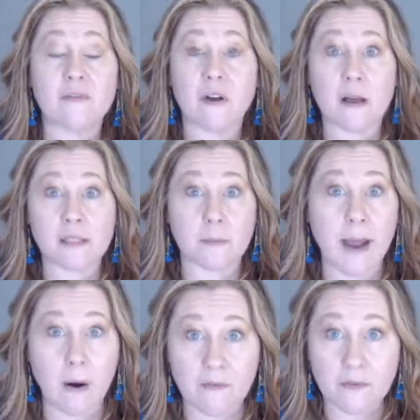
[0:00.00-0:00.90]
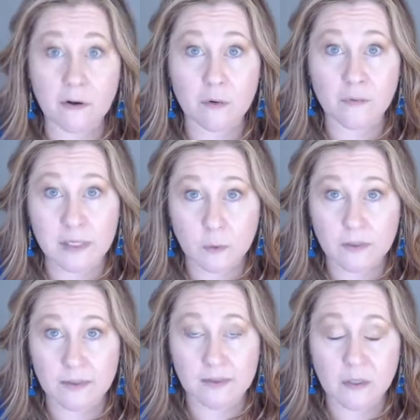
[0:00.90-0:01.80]
of some powerful
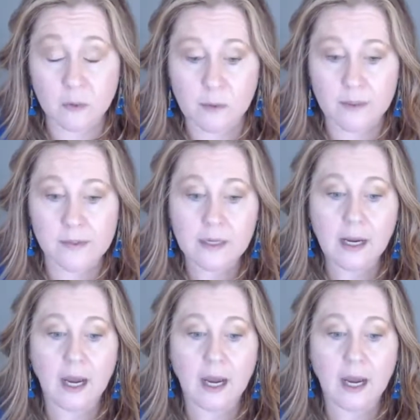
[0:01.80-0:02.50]
resources and tools.